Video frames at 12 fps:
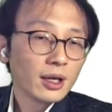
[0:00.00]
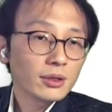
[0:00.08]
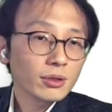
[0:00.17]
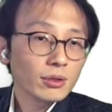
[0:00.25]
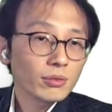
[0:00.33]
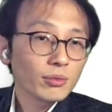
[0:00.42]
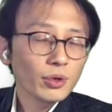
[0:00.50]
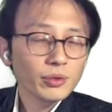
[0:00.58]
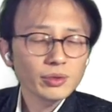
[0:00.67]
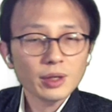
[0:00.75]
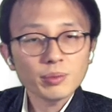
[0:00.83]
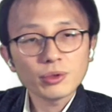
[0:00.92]
So for
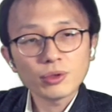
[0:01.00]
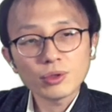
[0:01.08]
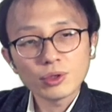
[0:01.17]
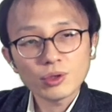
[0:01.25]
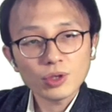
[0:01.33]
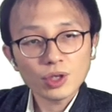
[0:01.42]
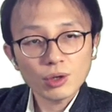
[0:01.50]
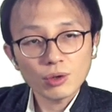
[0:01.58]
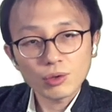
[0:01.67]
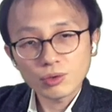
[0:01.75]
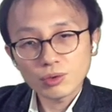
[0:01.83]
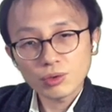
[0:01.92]
example, q
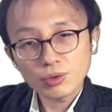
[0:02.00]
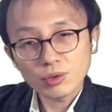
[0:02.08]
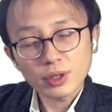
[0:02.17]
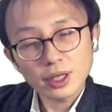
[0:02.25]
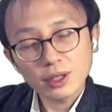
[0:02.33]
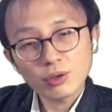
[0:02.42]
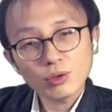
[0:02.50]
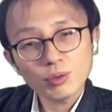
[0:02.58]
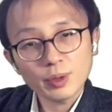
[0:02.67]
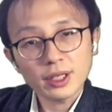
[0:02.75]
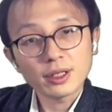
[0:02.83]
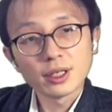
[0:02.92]
equal to
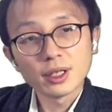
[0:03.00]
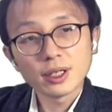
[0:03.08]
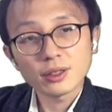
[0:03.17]
2-bit,